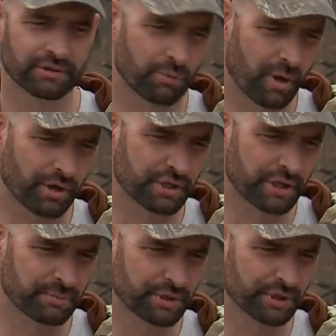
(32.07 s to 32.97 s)
the water
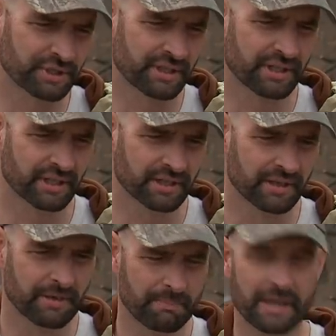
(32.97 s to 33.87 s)
temperature is in the
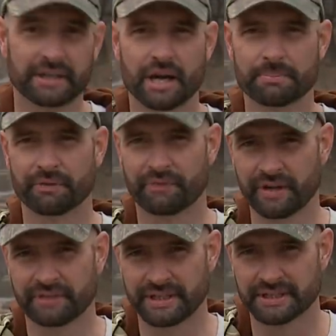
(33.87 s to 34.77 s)
mid to upper
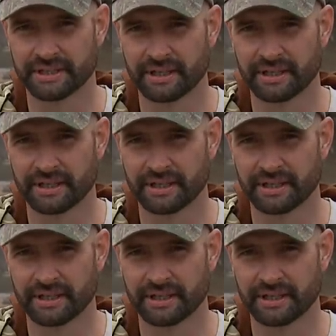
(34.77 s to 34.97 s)
50s.